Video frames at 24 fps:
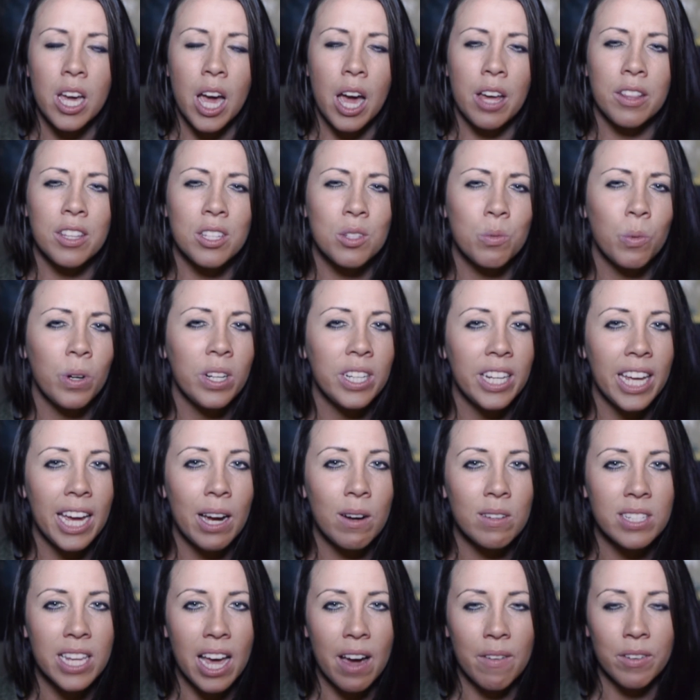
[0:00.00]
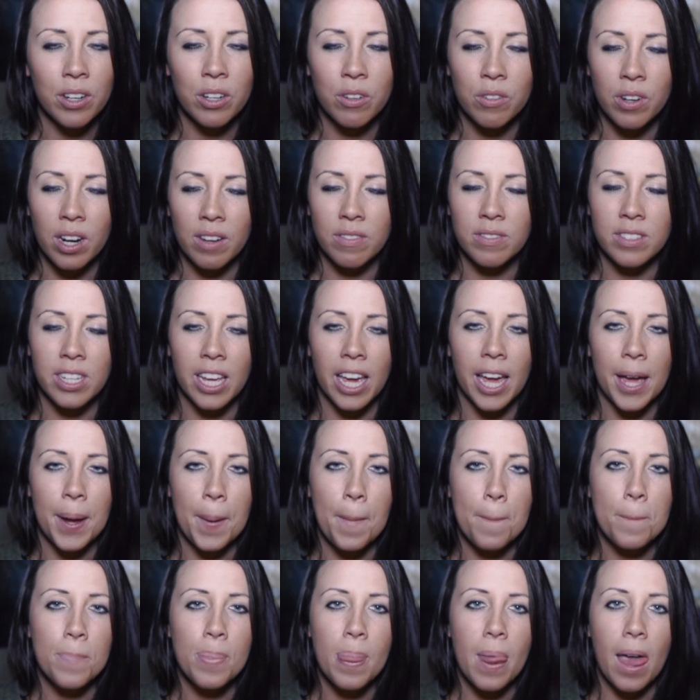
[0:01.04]
And this one day I was having a rough
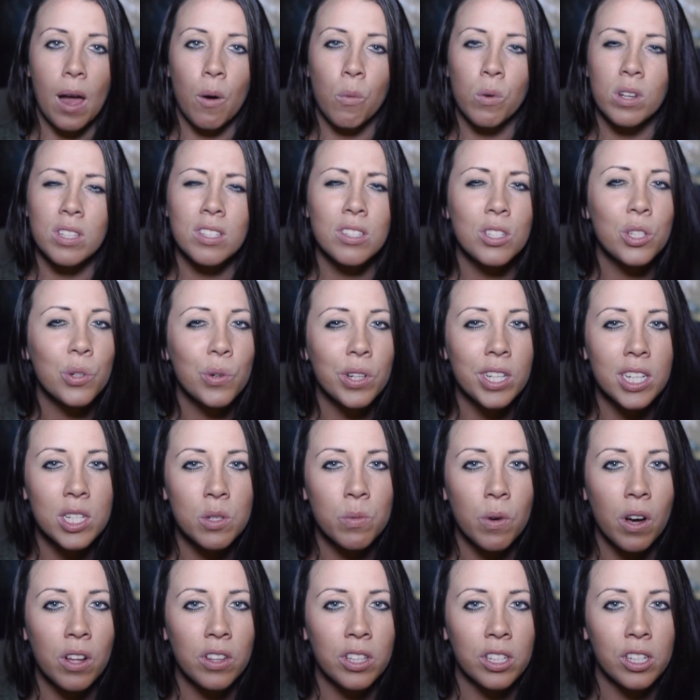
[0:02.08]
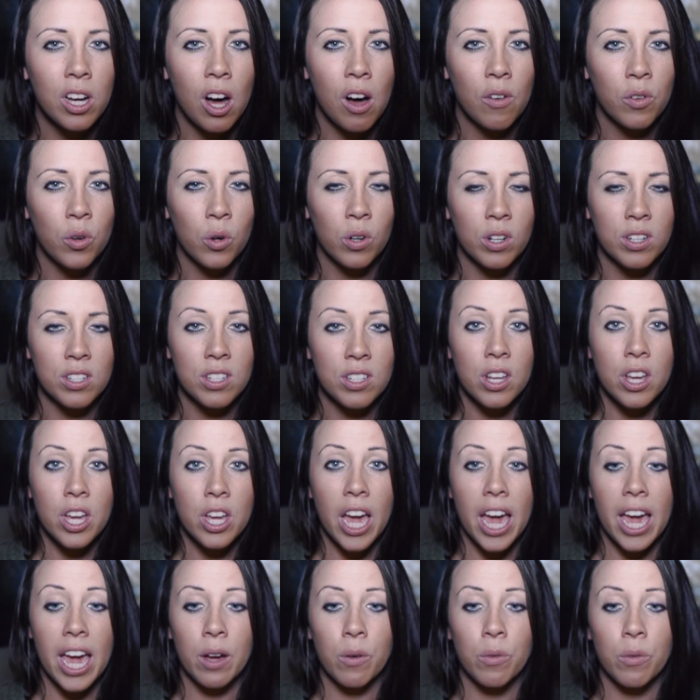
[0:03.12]
day. I wasn't doing as well on the golf course.
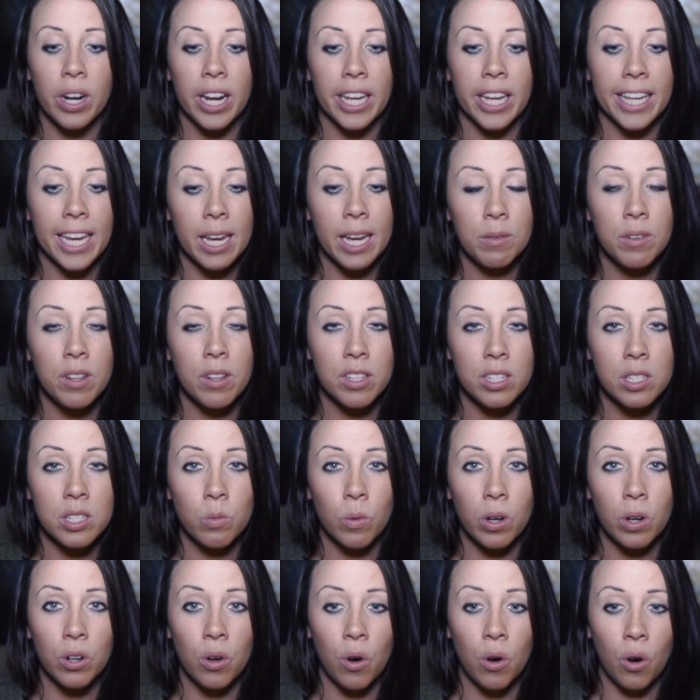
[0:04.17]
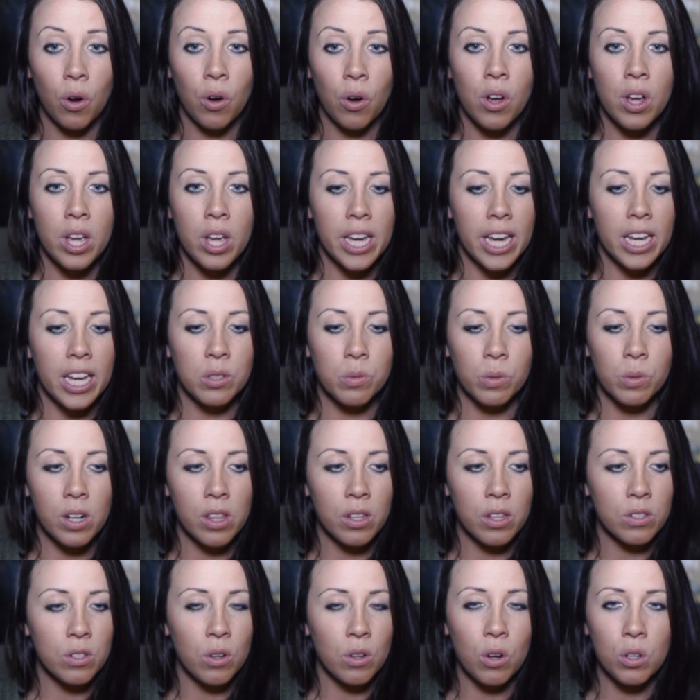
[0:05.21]
And when I came to this one hole, it's one of
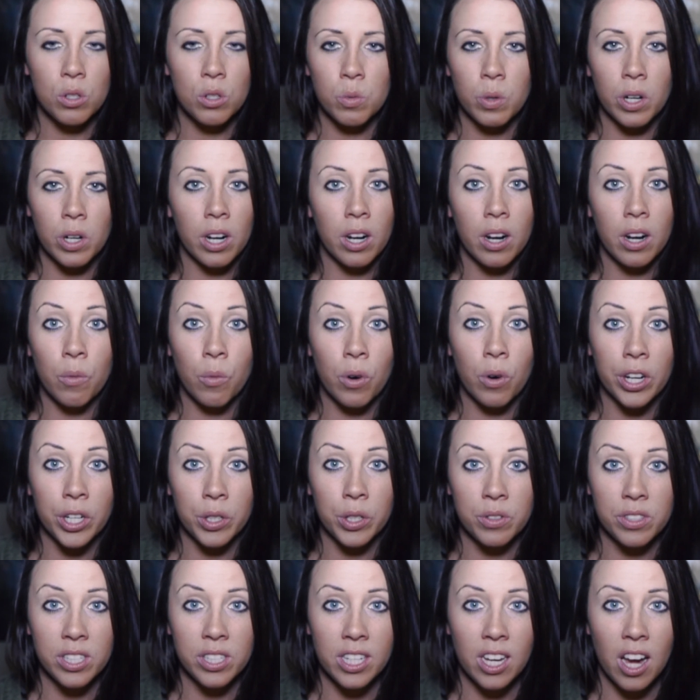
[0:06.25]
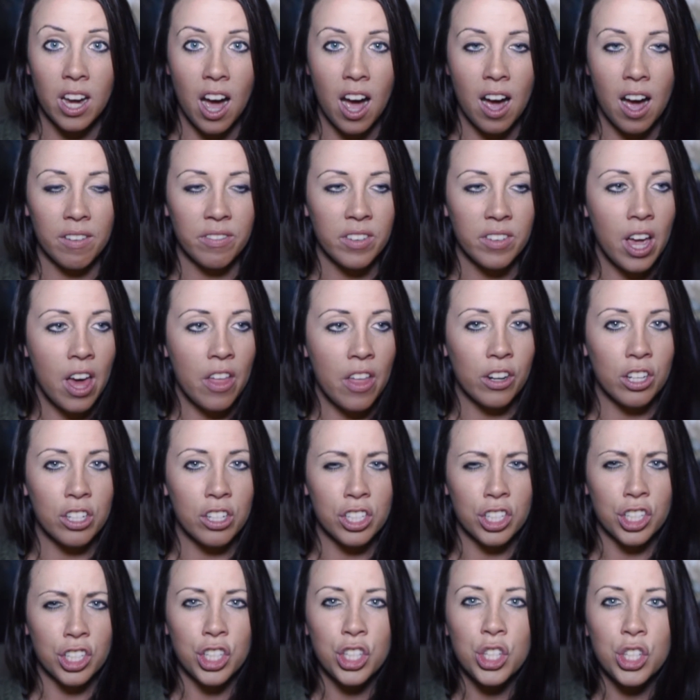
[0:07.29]
those holes where you tee off, there's
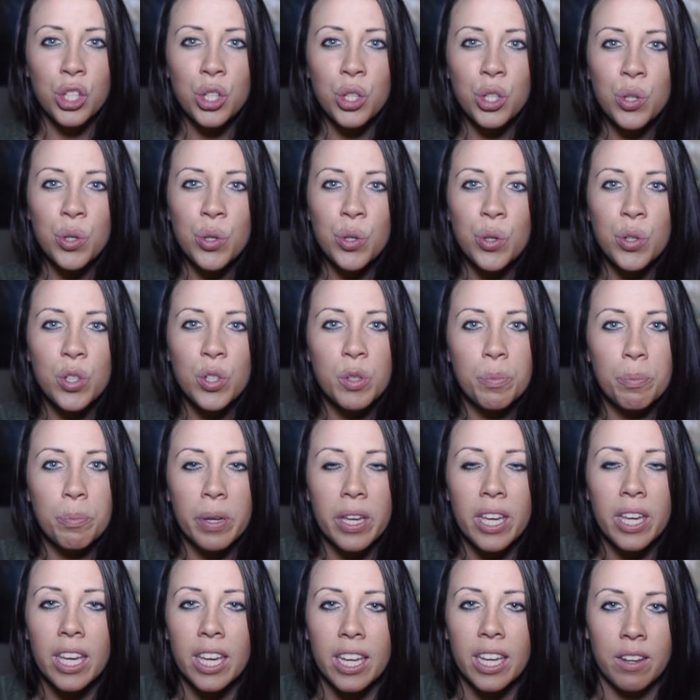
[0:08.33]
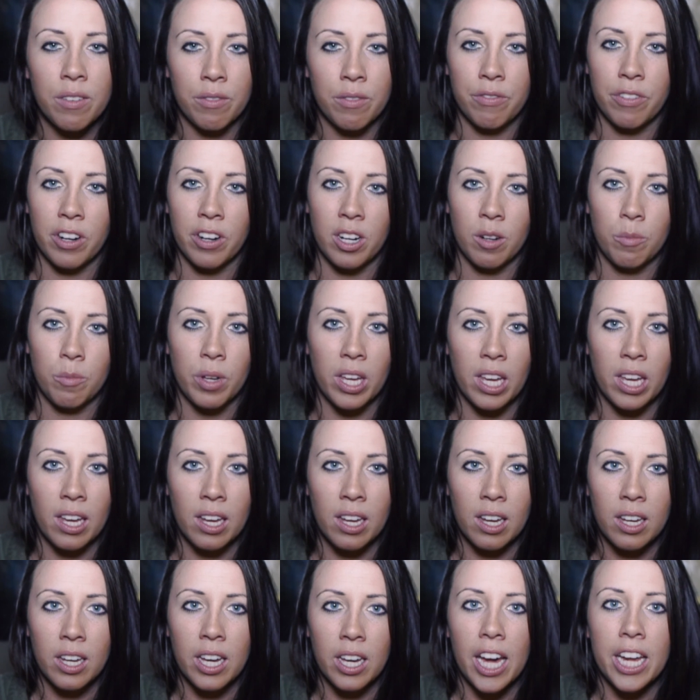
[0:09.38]
a huge pit in front of me.
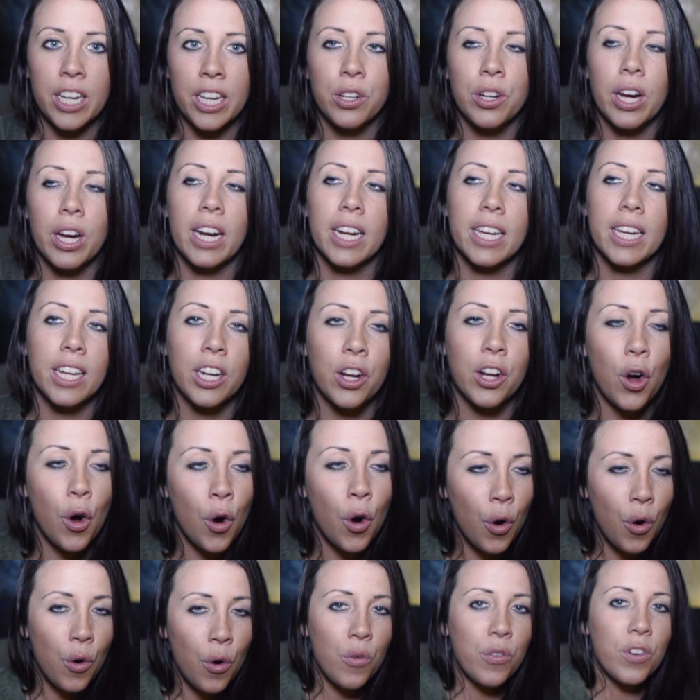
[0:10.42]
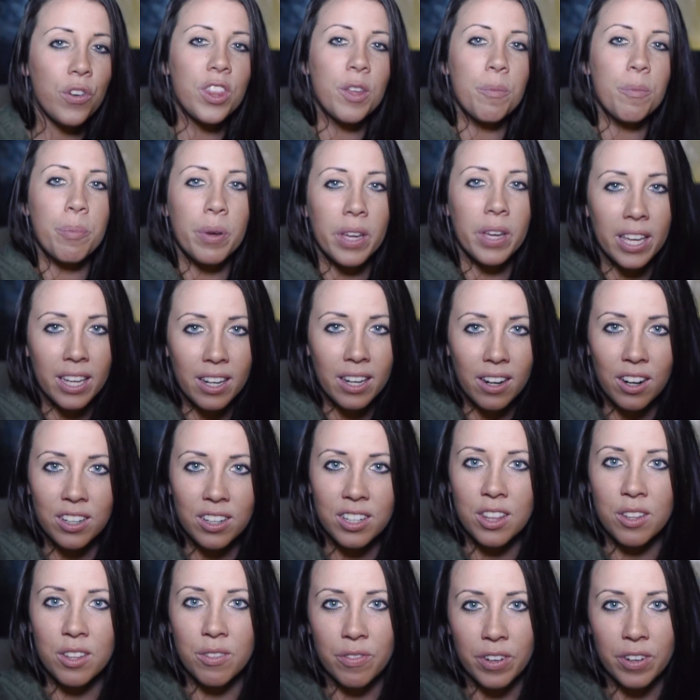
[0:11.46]
And you gotta get it over the pit
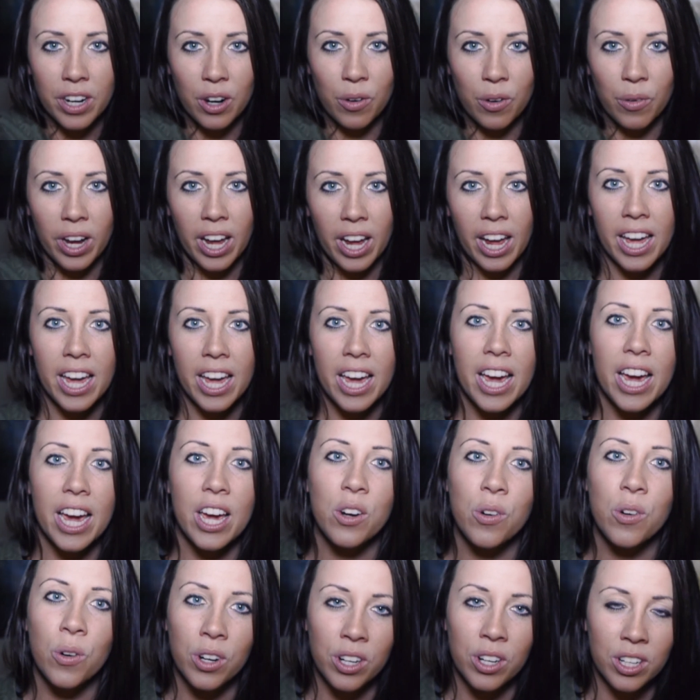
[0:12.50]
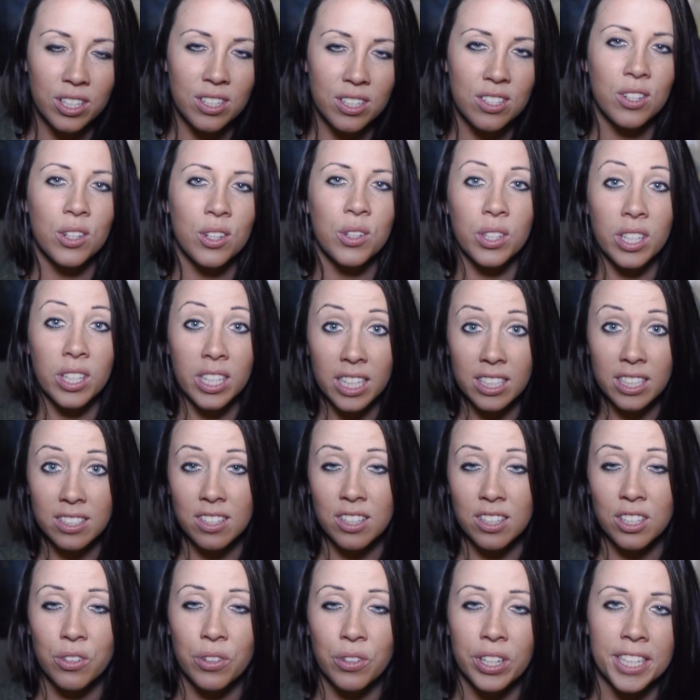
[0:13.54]
onto the fairway in order so you can get to
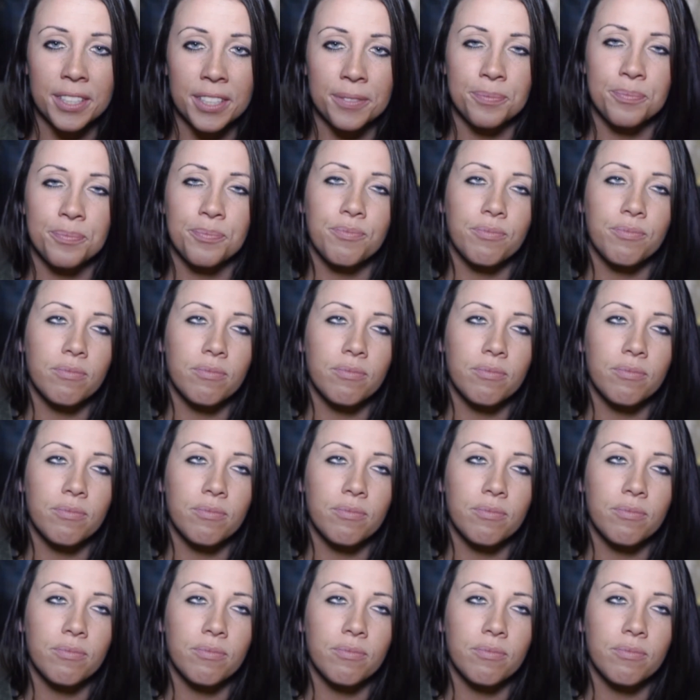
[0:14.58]
the green.